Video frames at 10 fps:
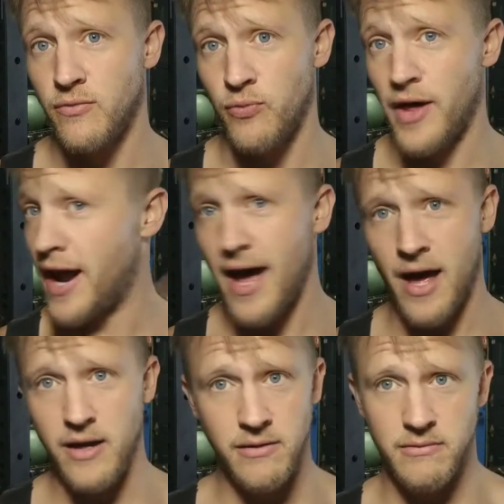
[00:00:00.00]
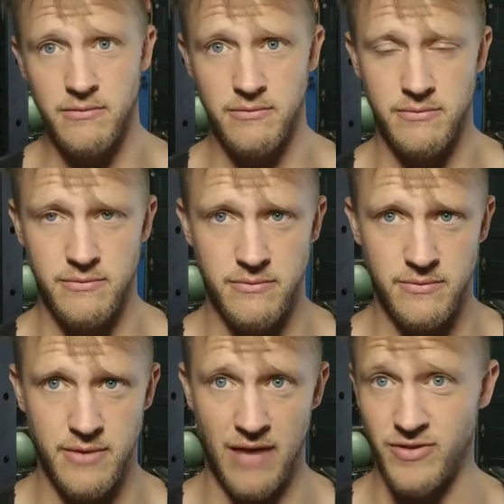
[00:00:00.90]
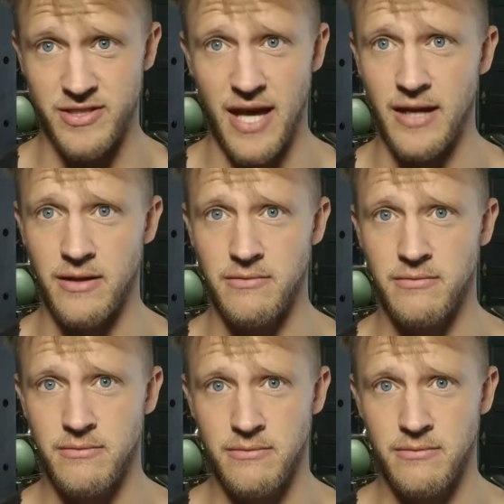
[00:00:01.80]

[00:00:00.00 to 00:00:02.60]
that I have decided